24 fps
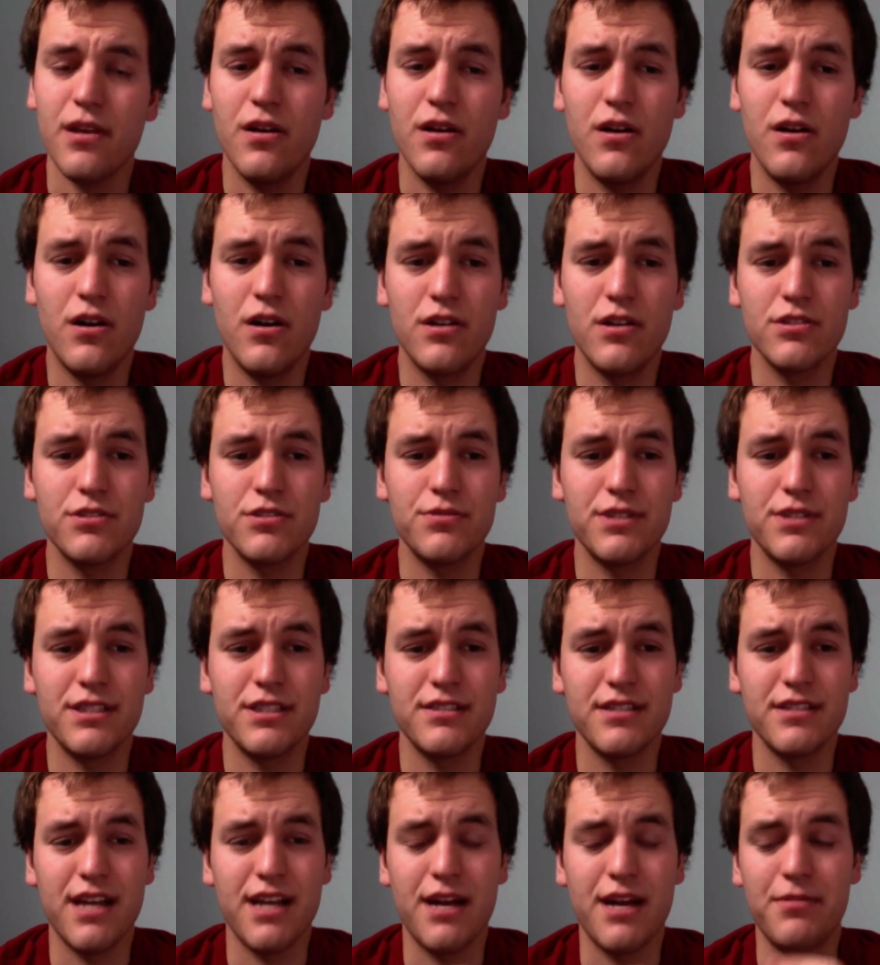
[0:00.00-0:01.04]
Also with this
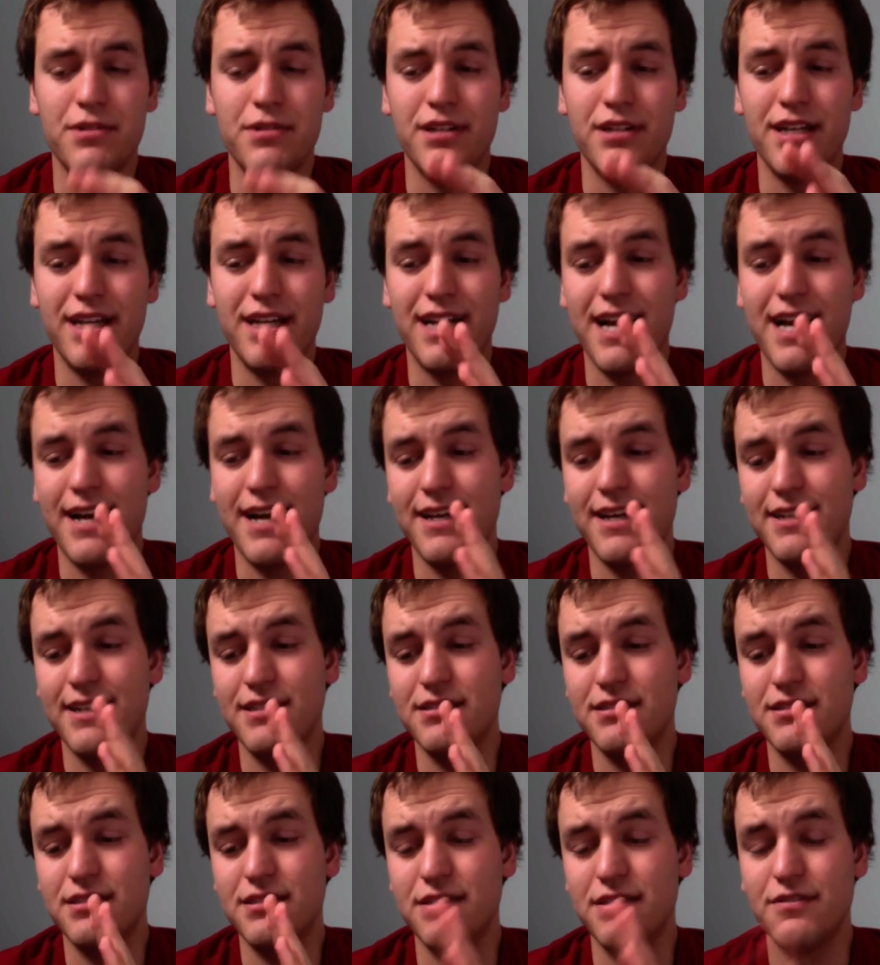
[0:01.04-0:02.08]
camera, it
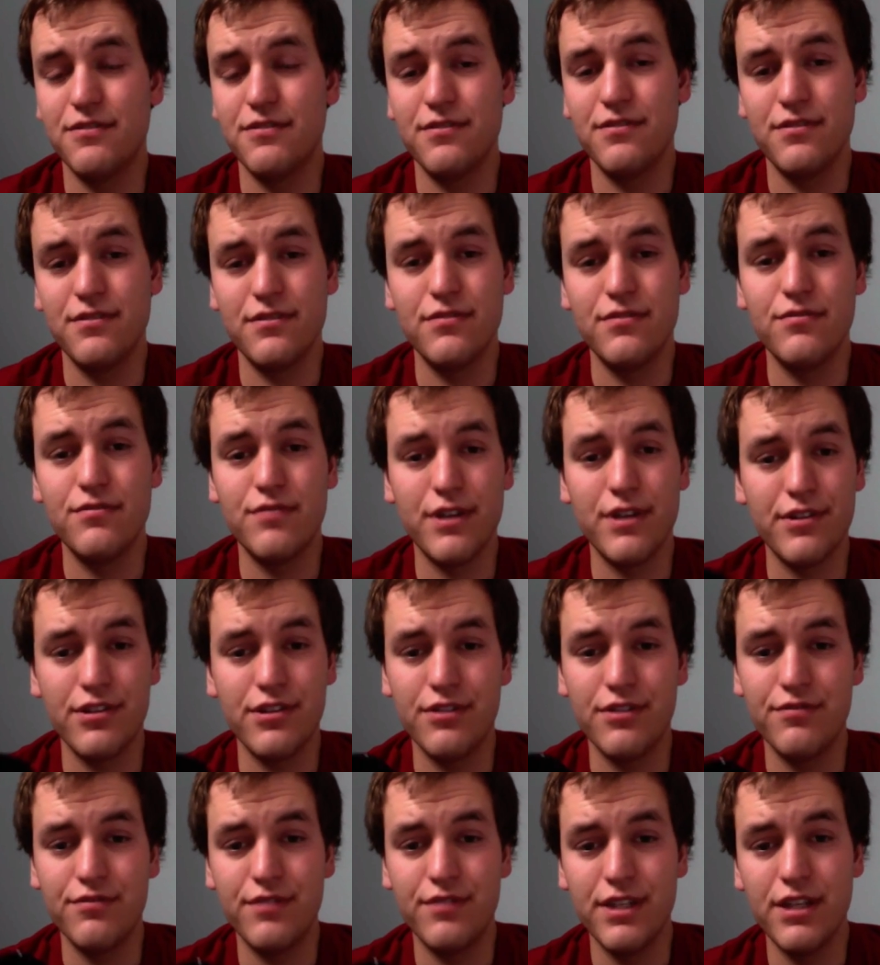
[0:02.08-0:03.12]
has very
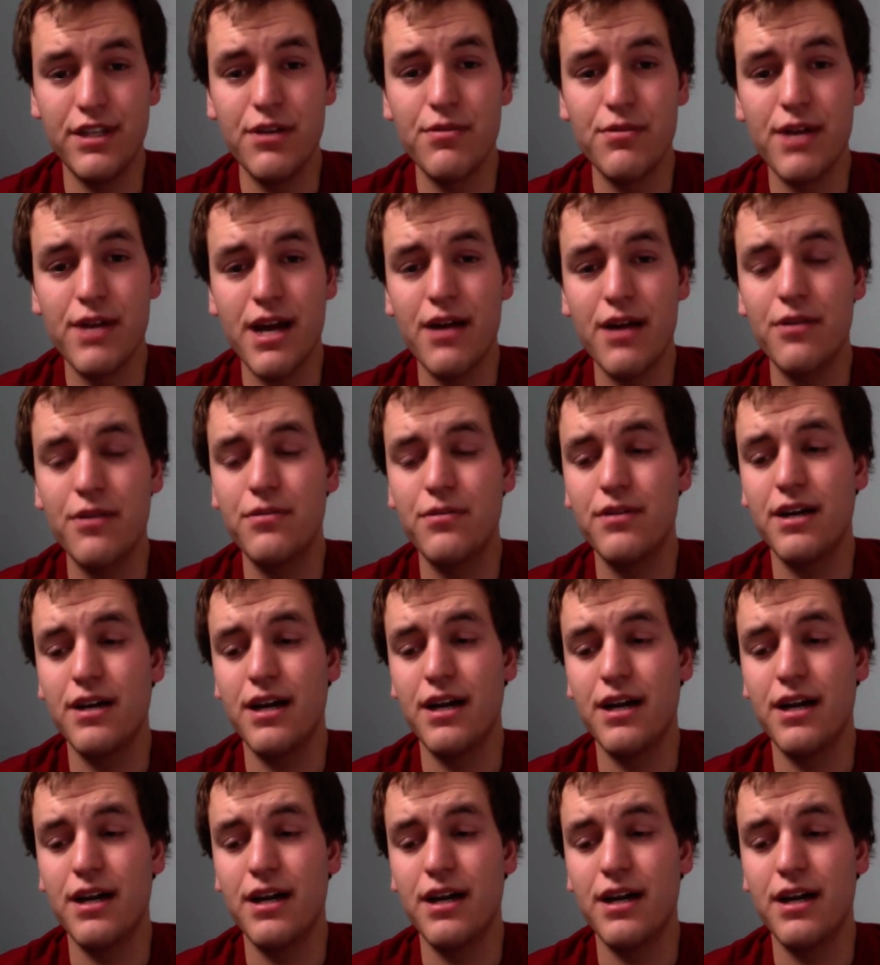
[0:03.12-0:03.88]
good video now.